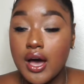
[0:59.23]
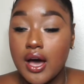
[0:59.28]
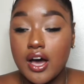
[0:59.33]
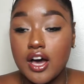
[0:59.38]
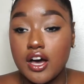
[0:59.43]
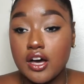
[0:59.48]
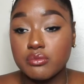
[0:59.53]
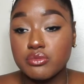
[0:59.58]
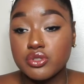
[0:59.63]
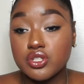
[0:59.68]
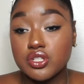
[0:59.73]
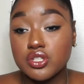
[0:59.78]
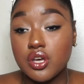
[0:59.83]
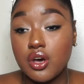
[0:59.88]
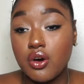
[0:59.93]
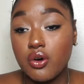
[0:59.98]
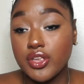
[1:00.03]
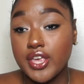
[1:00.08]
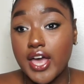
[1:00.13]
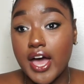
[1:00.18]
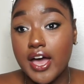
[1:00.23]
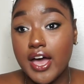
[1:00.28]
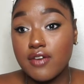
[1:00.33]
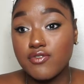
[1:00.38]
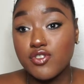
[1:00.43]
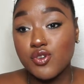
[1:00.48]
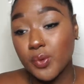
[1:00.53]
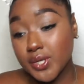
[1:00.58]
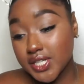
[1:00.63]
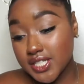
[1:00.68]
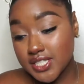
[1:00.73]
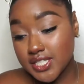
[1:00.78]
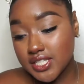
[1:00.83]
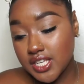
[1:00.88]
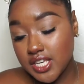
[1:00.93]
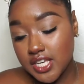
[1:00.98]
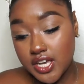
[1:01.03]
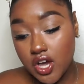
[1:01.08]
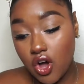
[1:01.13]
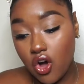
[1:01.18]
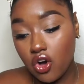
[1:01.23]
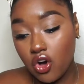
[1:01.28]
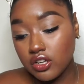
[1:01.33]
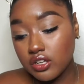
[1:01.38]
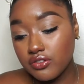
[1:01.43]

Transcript: Um, so yeah, if you want to see all